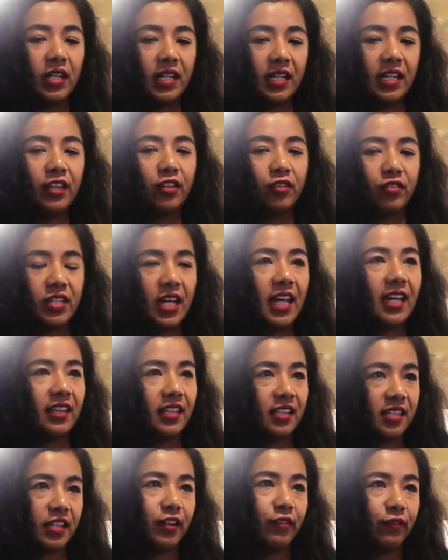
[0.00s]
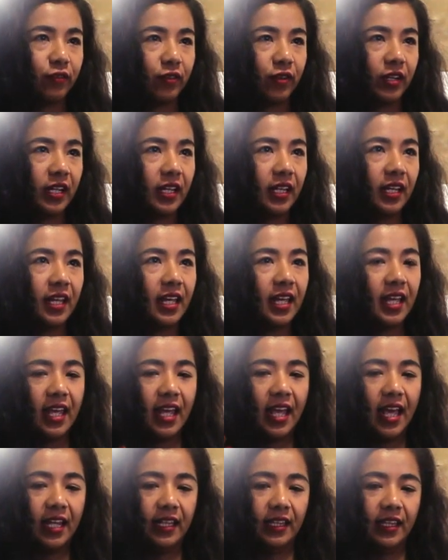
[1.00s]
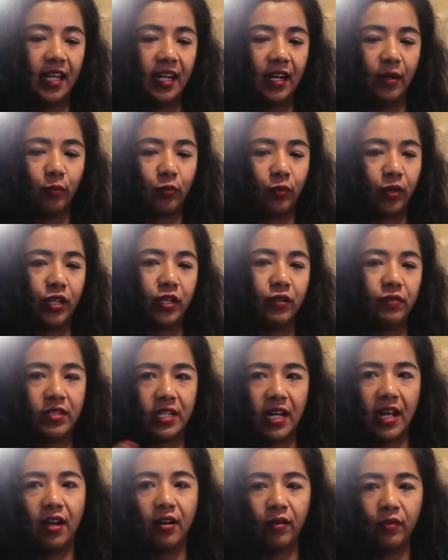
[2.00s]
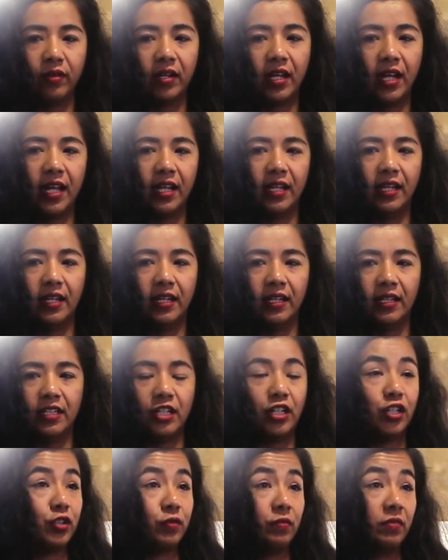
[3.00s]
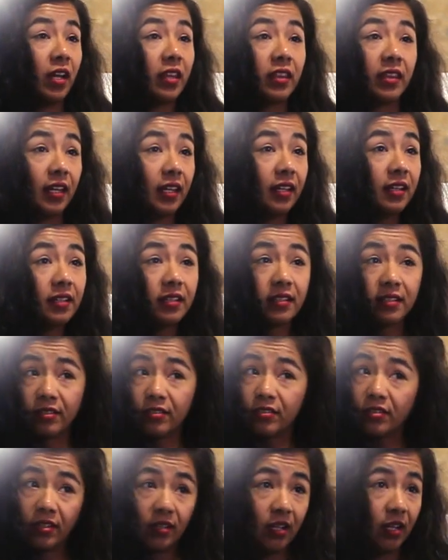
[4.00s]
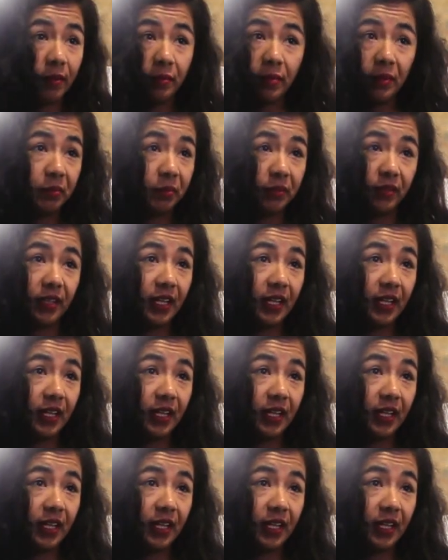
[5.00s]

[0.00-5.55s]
either take the suffering and let it bring you down and teach you nothing, because there's a lot of people